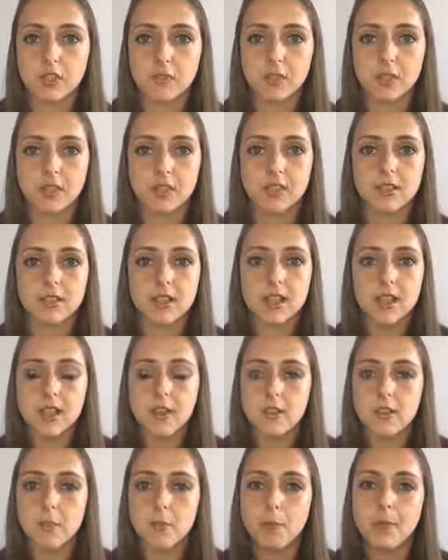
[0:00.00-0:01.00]
because
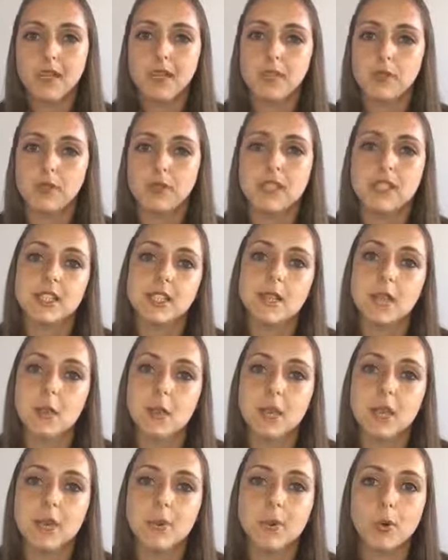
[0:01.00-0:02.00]
the biggest reason that
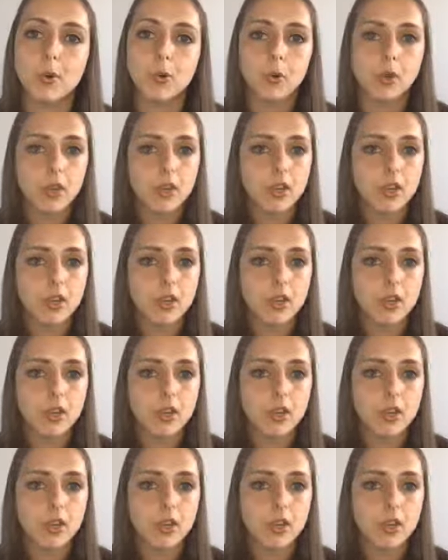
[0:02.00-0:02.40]
people